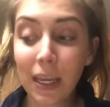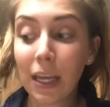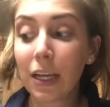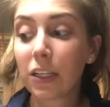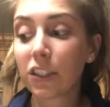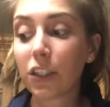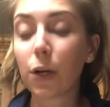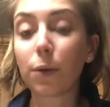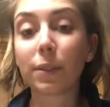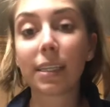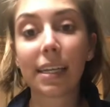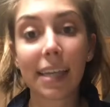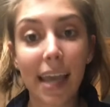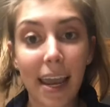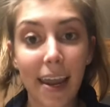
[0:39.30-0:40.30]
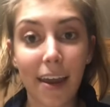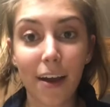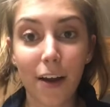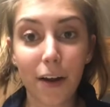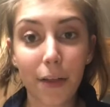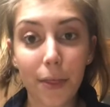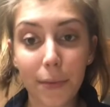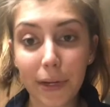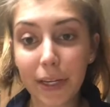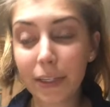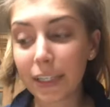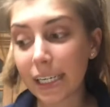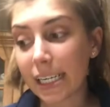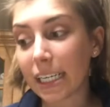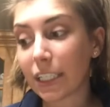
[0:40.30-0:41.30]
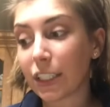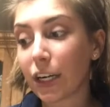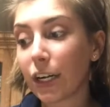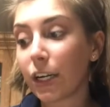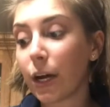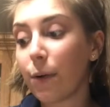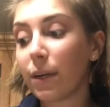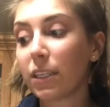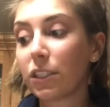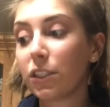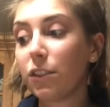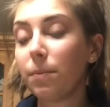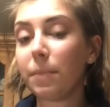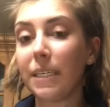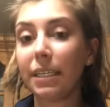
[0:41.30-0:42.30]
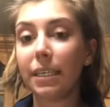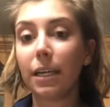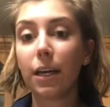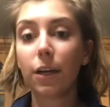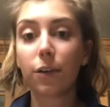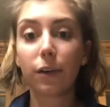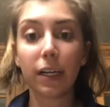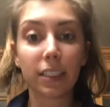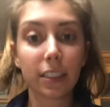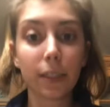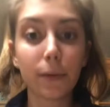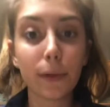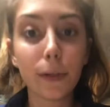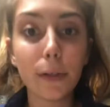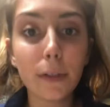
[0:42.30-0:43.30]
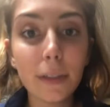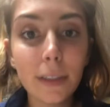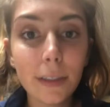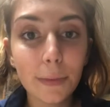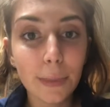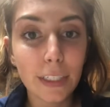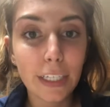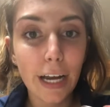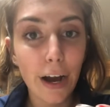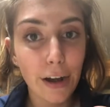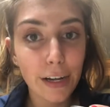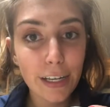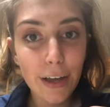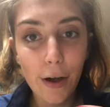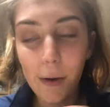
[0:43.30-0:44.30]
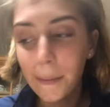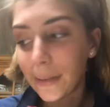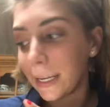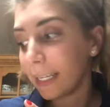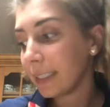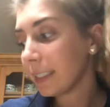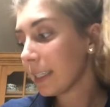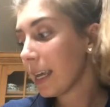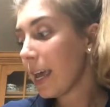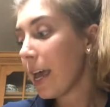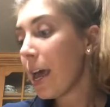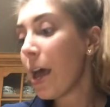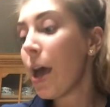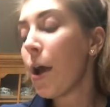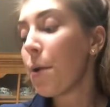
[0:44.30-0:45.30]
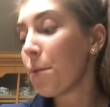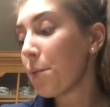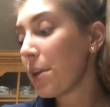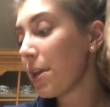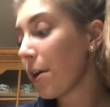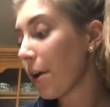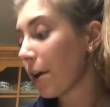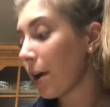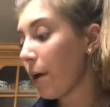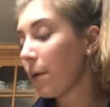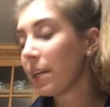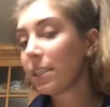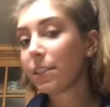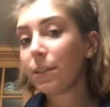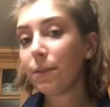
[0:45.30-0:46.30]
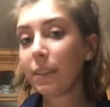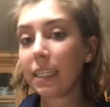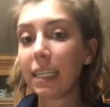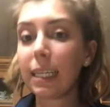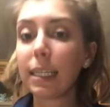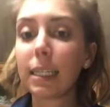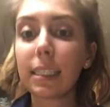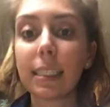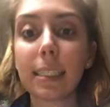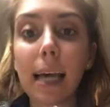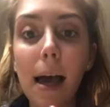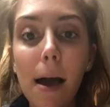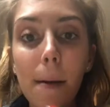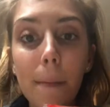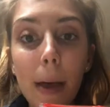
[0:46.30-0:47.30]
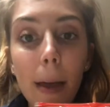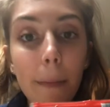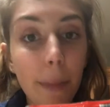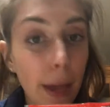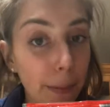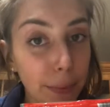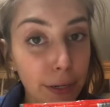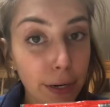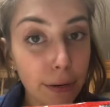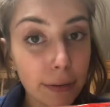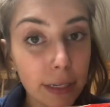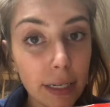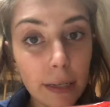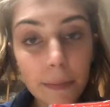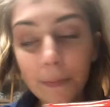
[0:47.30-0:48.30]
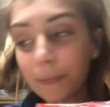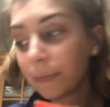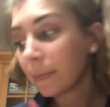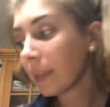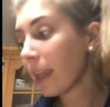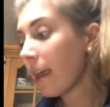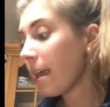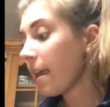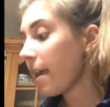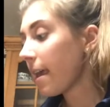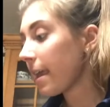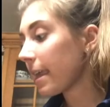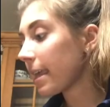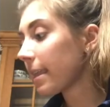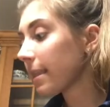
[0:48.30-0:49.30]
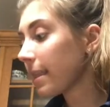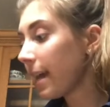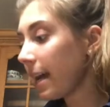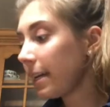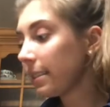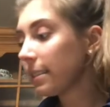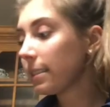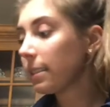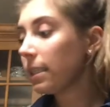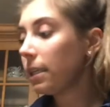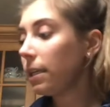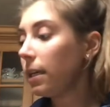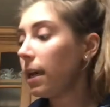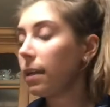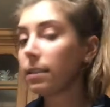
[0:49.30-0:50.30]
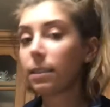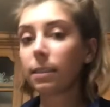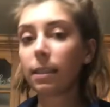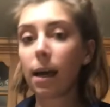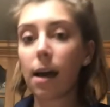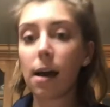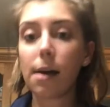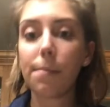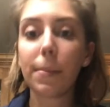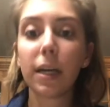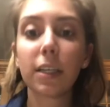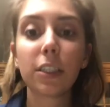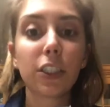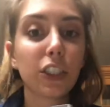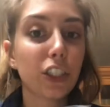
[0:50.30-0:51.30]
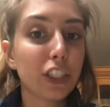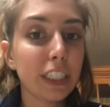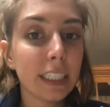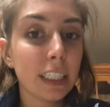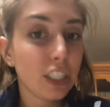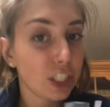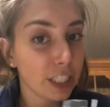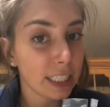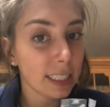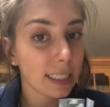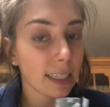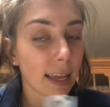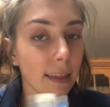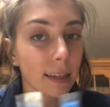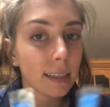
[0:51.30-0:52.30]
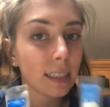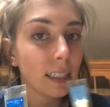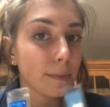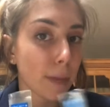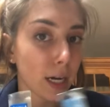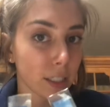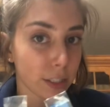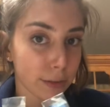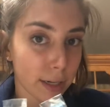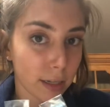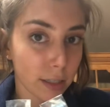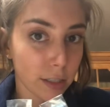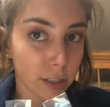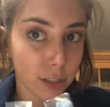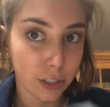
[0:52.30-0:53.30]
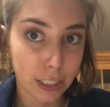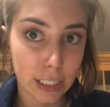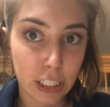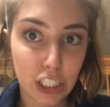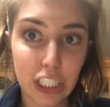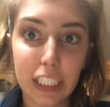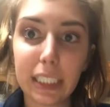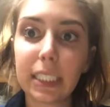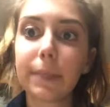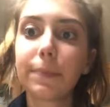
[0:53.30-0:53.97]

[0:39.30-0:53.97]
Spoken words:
So today, our 3 ingredients are going to be crescent rolls, which I already opened. We are going to need some pepperoni, and lastly, some string cheese, and this is mozzarella string cheese.